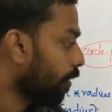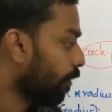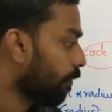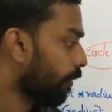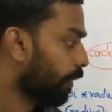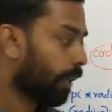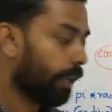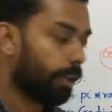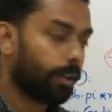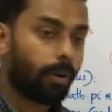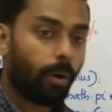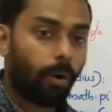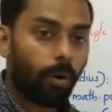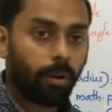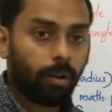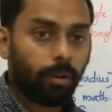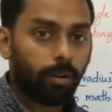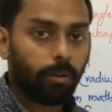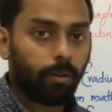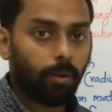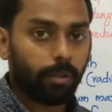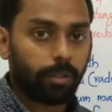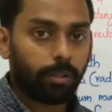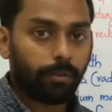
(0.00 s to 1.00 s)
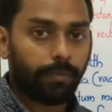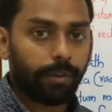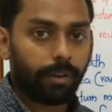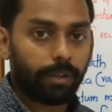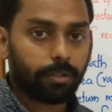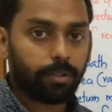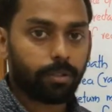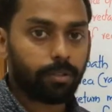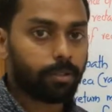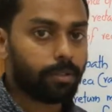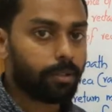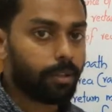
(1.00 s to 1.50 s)
we can call all the
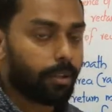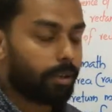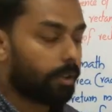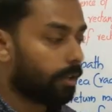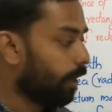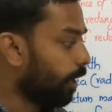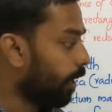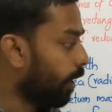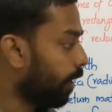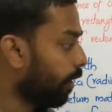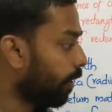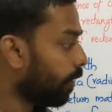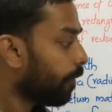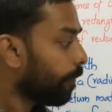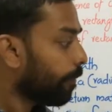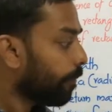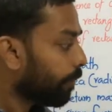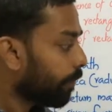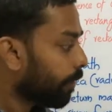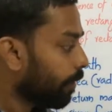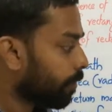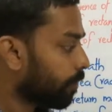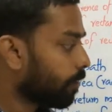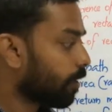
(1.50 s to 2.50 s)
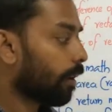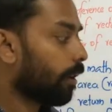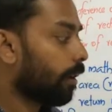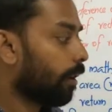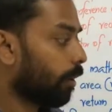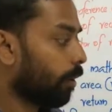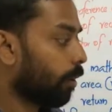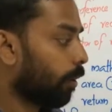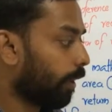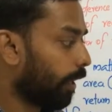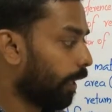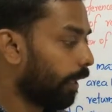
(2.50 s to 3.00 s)
functions, and
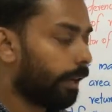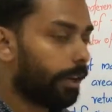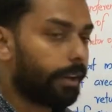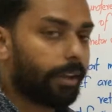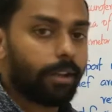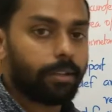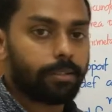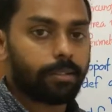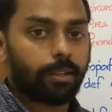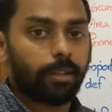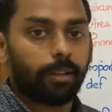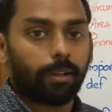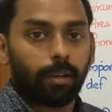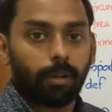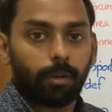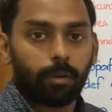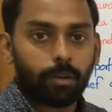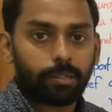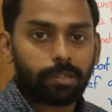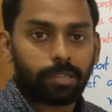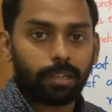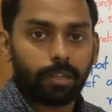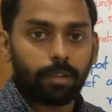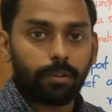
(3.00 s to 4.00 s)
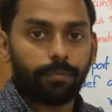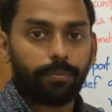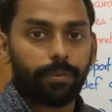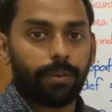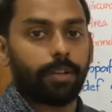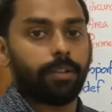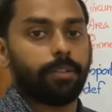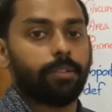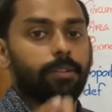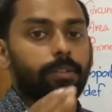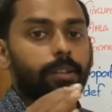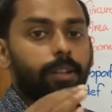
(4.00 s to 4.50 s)
circle dot area, circle dot
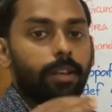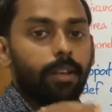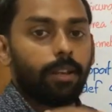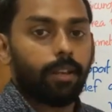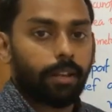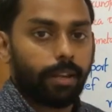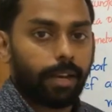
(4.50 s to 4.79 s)
circumference,